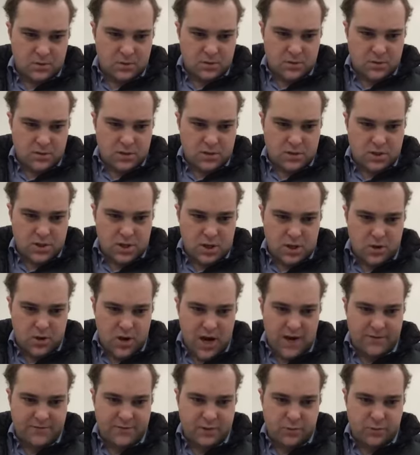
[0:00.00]
So
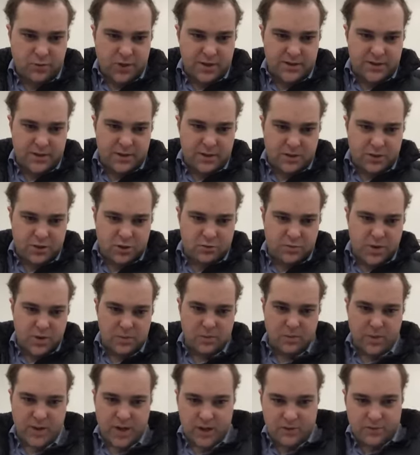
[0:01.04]
after breathing into a paper
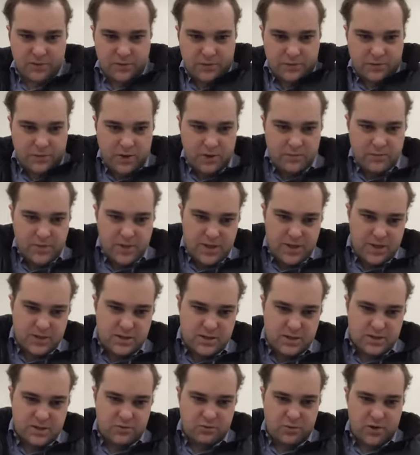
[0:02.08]
bag for 3 minutes,
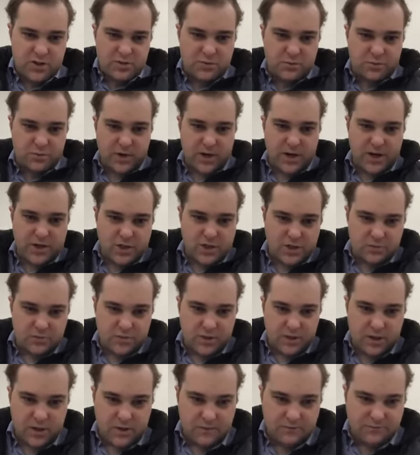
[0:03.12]
does the respiration
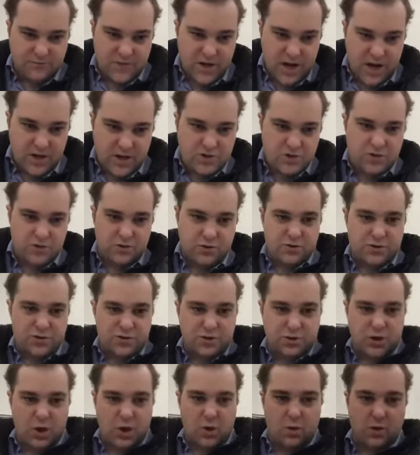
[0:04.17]
become faster or
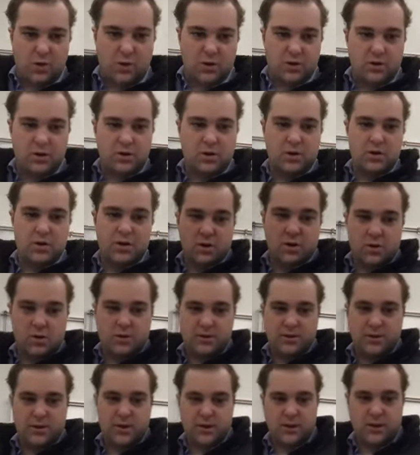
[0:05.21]
slower
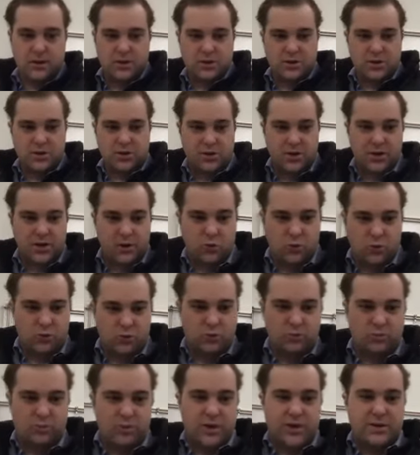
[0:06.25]
than during
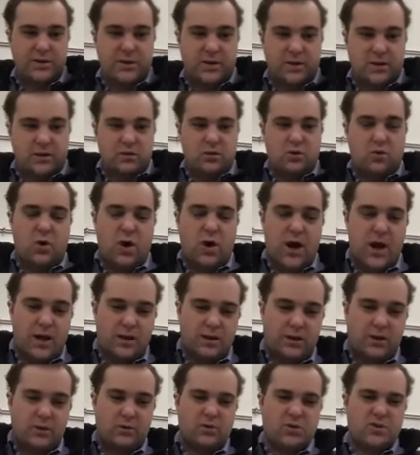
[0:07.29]
normal breathing
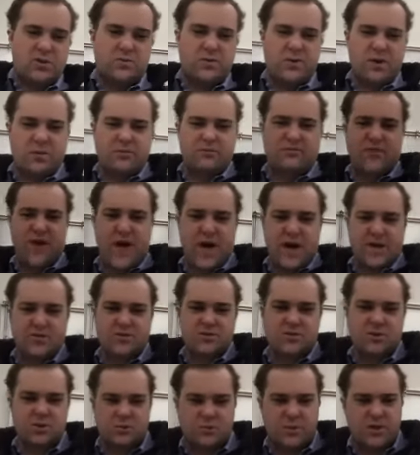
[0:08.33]
quietly? Well, it's going to come
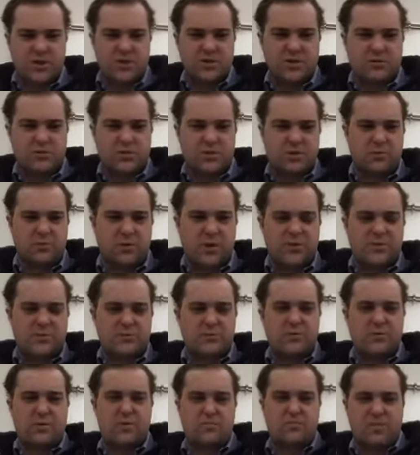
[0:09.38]
faster because when you're breathing
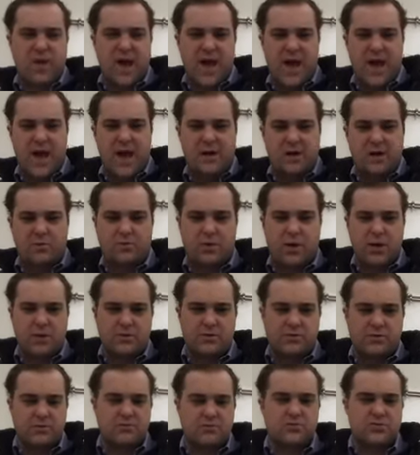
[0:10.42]
through a bag, you're
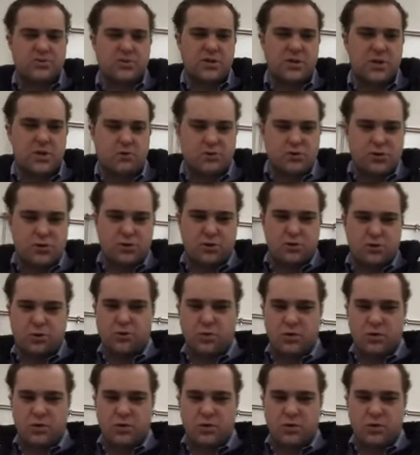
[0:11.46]
breathing through CO2.